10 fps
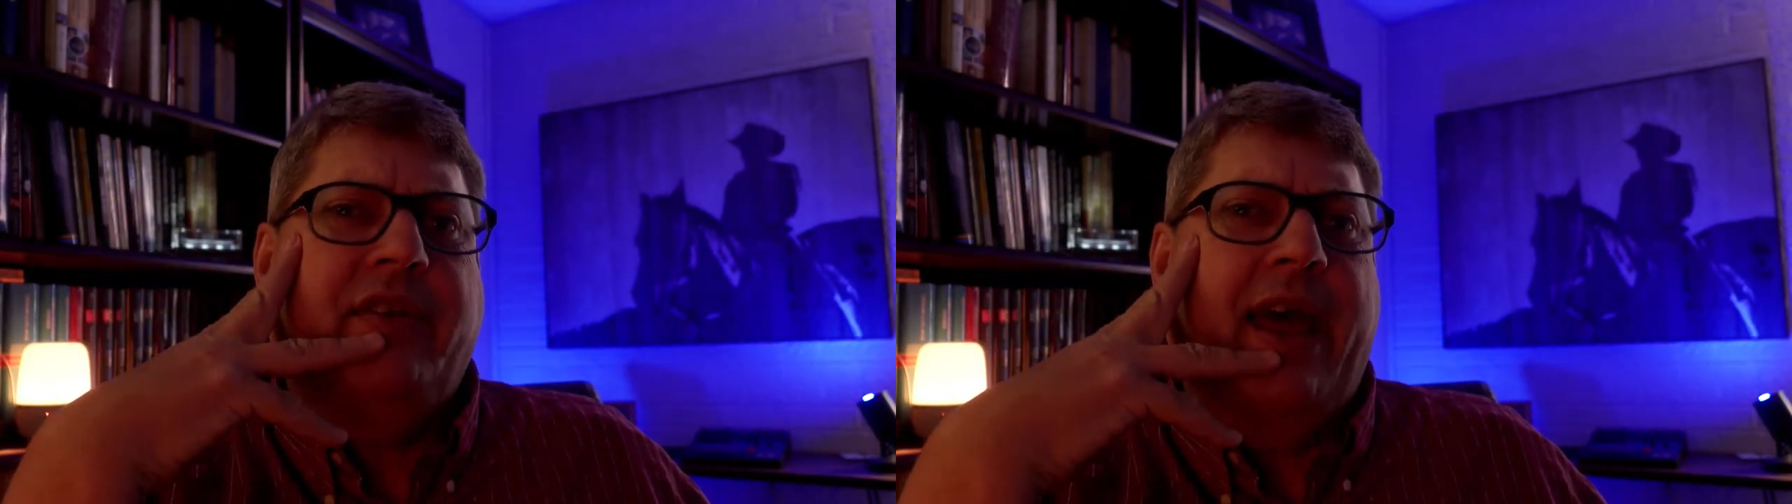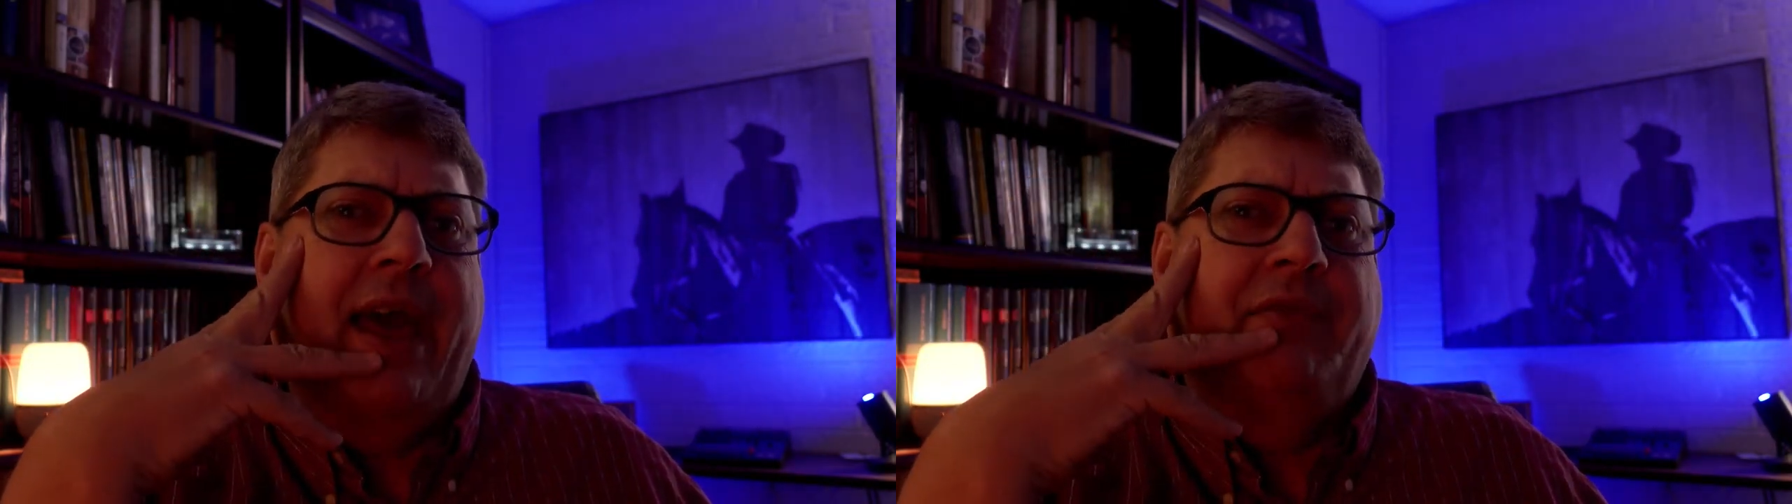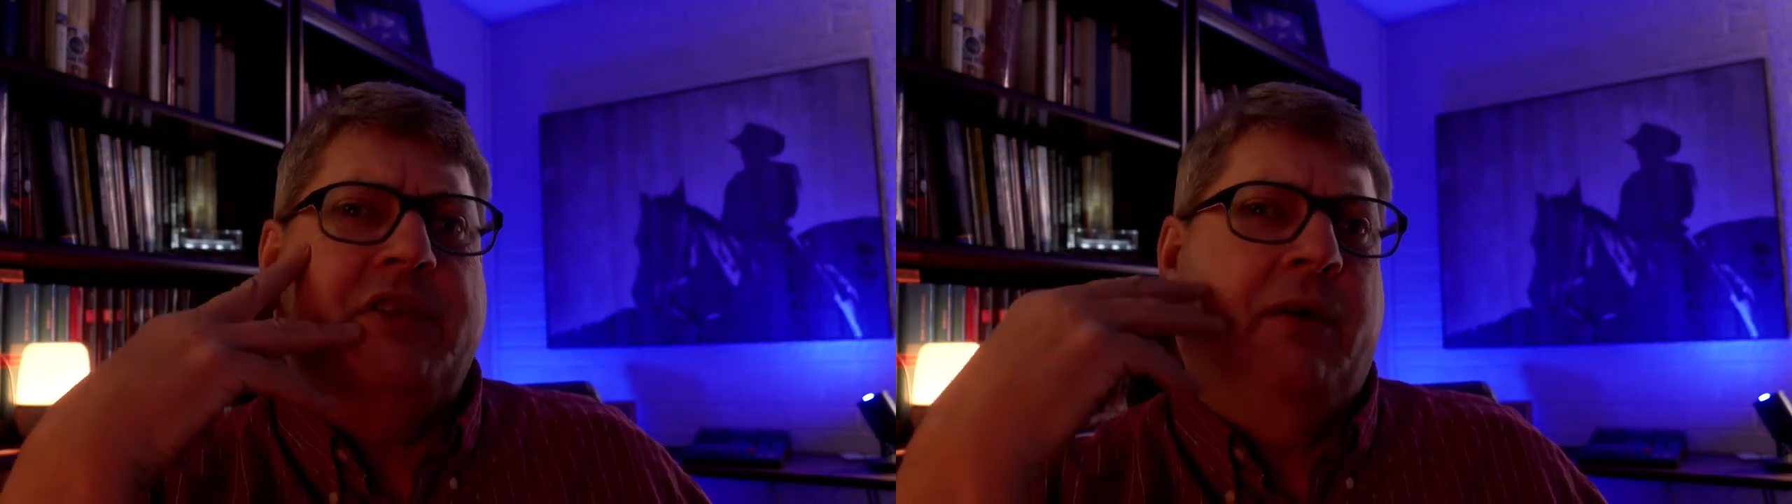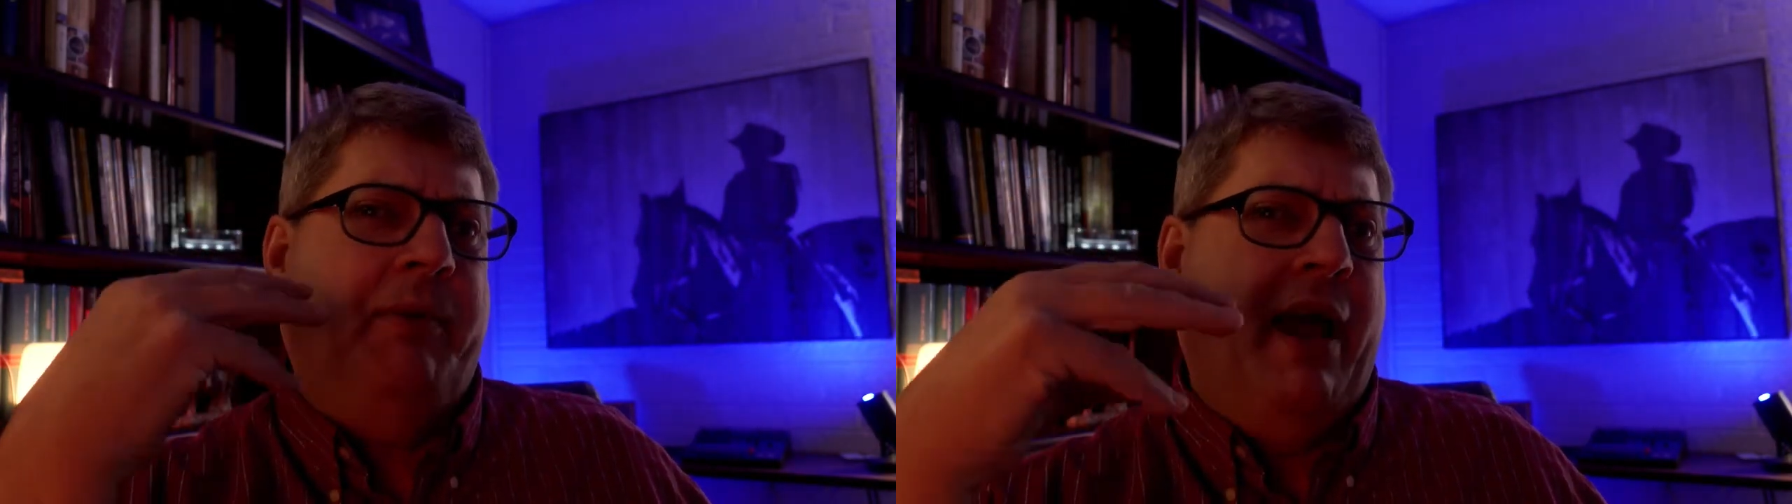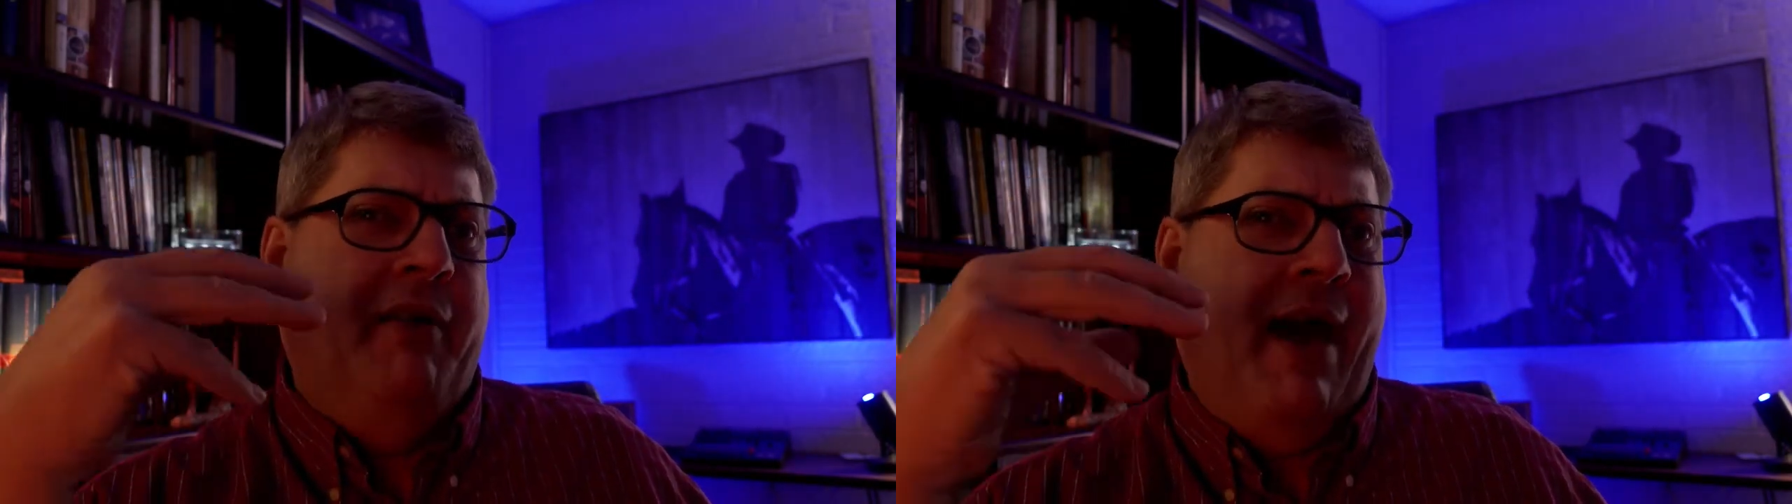to have some
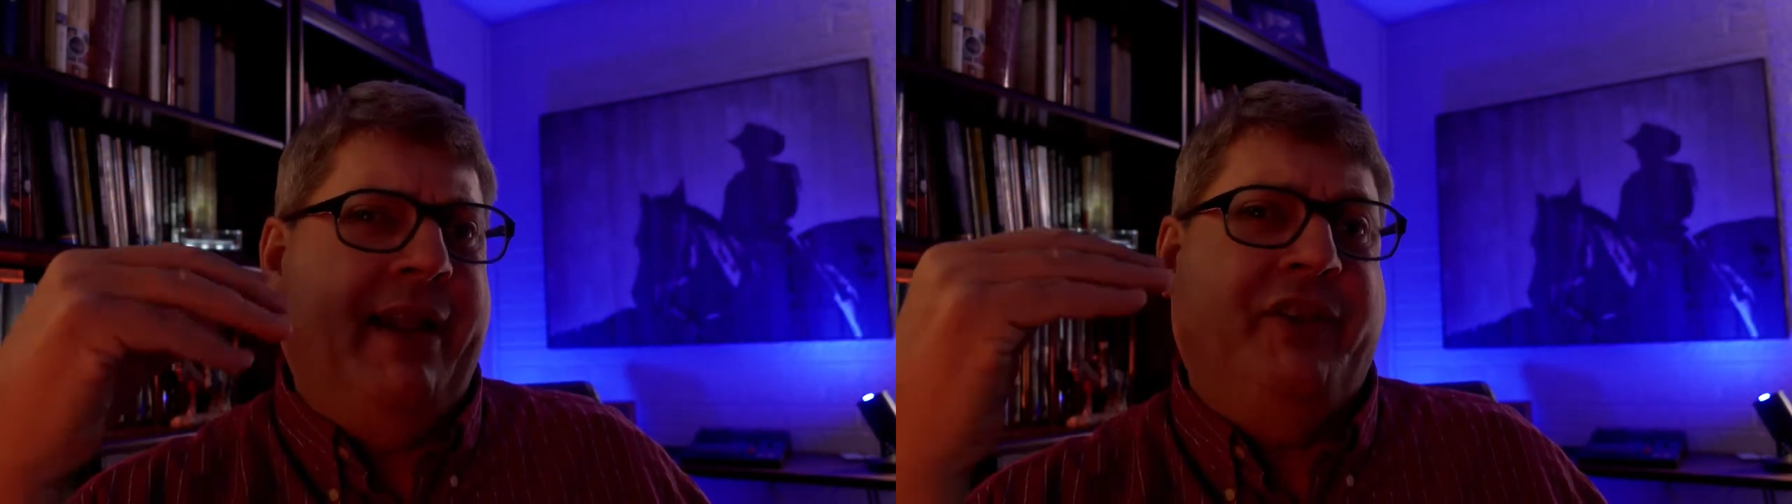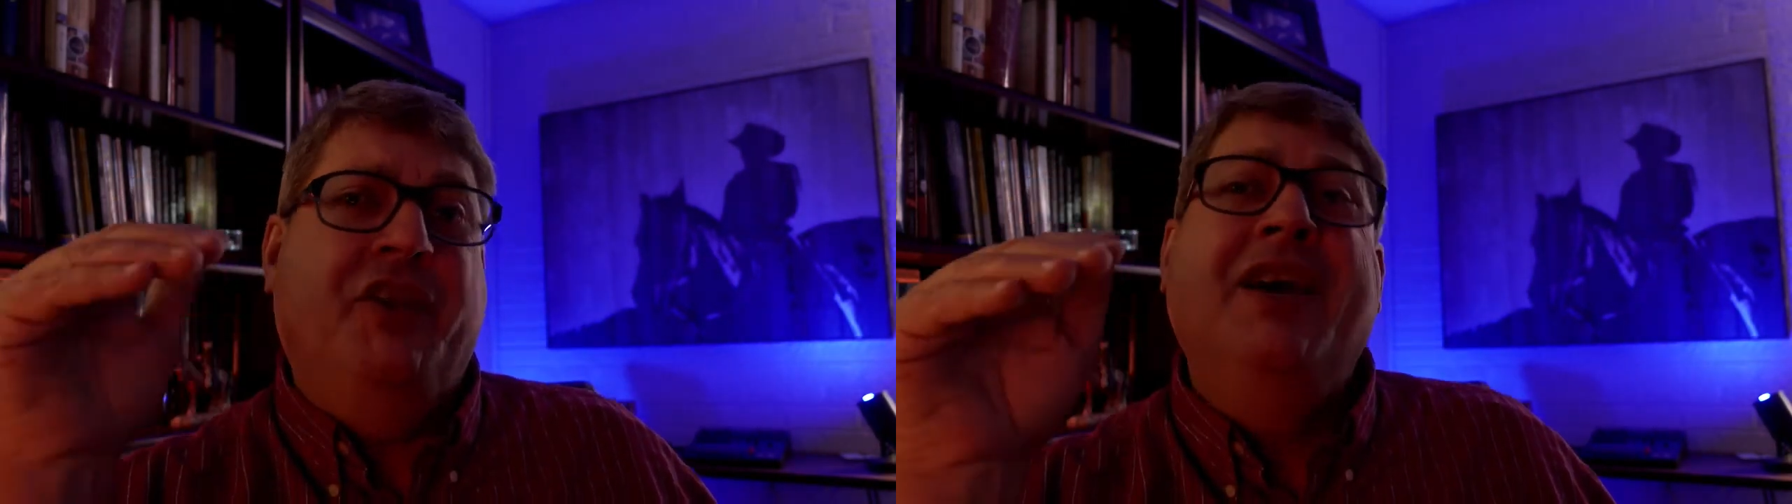kind of act?